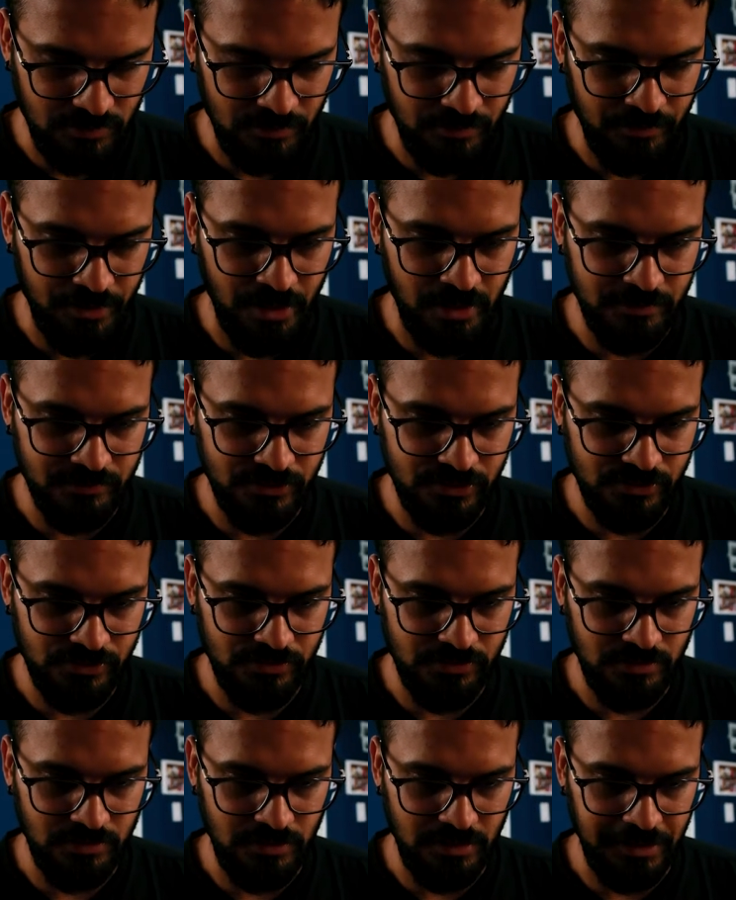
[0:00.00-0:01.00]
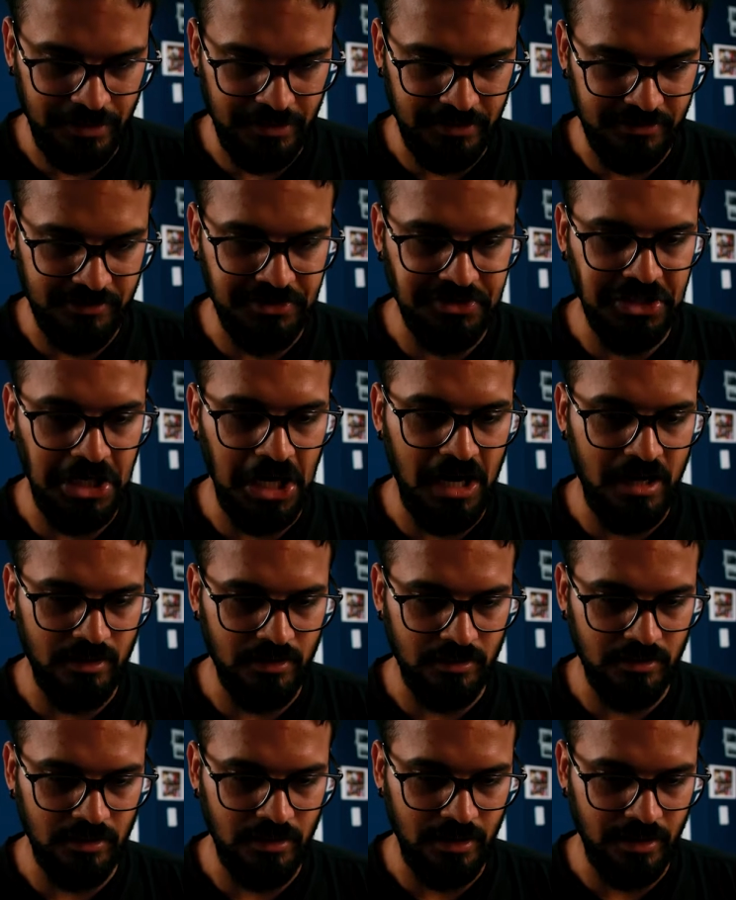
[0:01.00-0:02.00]
becomes like a dark,
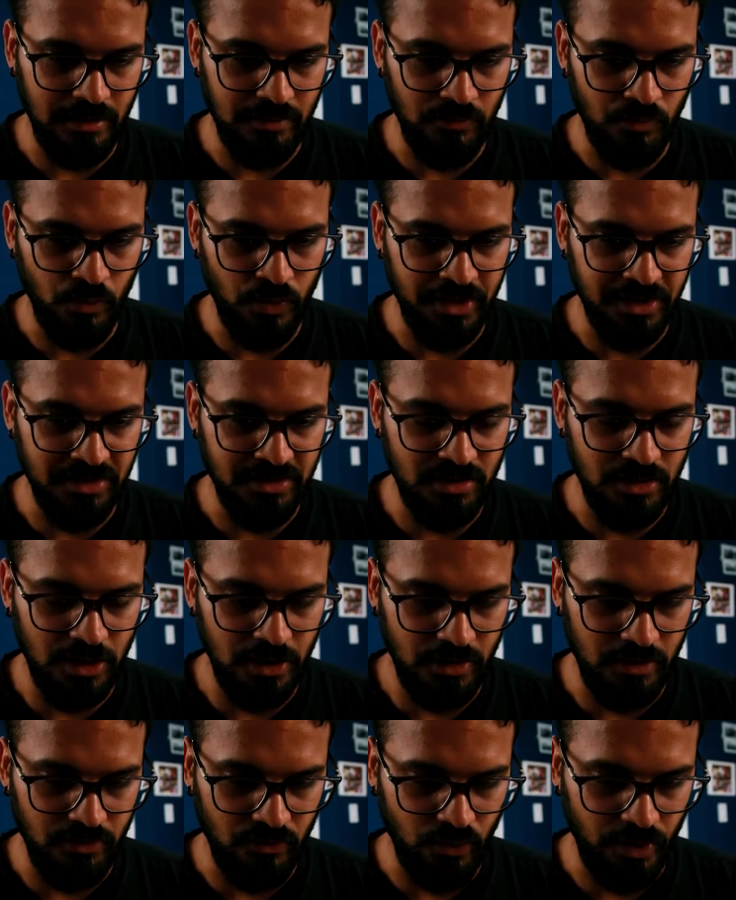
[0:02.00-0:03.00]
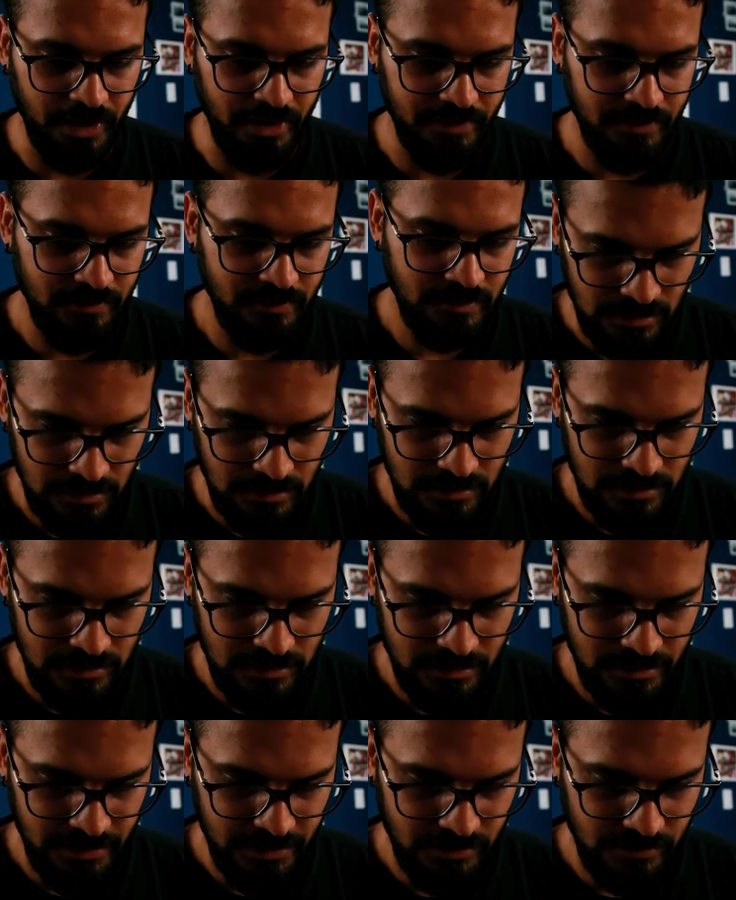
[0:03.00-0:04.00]
like very thick red.
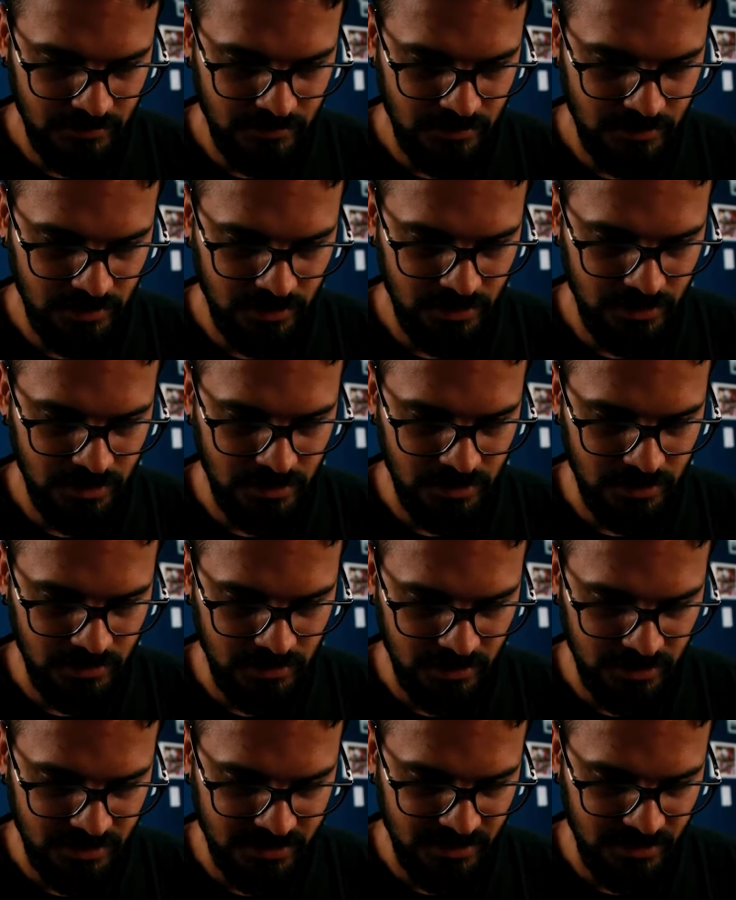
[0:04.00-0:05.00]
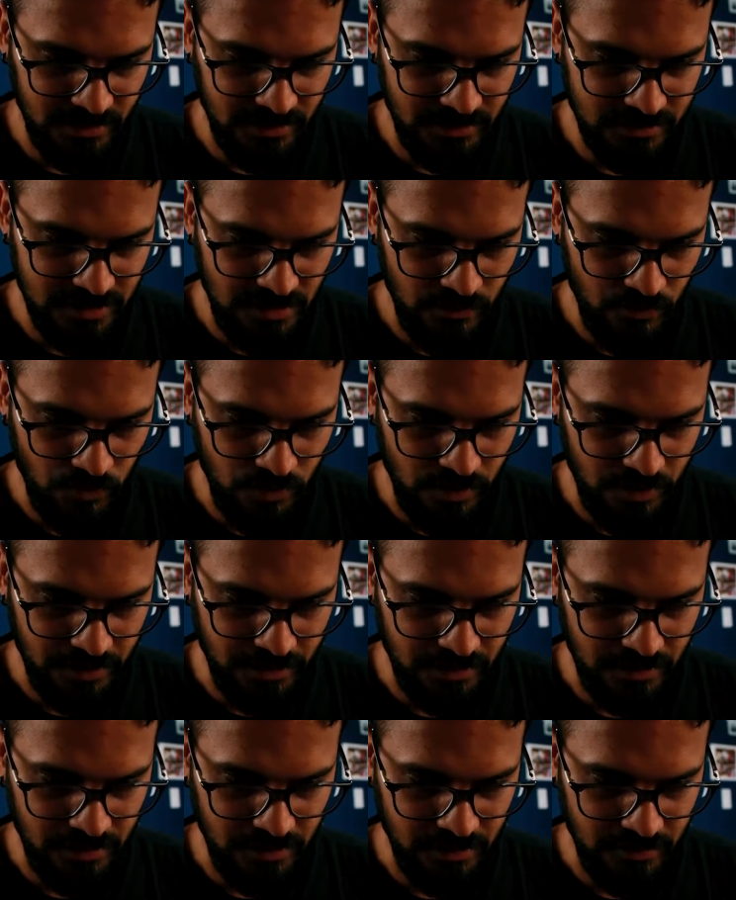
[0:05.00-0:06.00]
I think in this case I want it
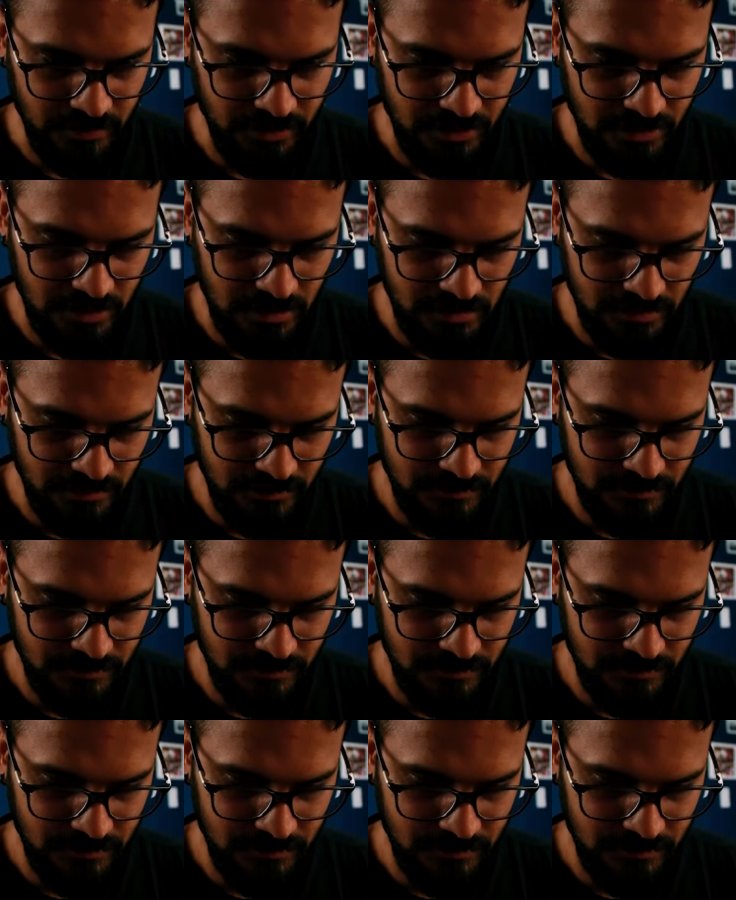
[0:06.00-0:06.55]
a little bit darker.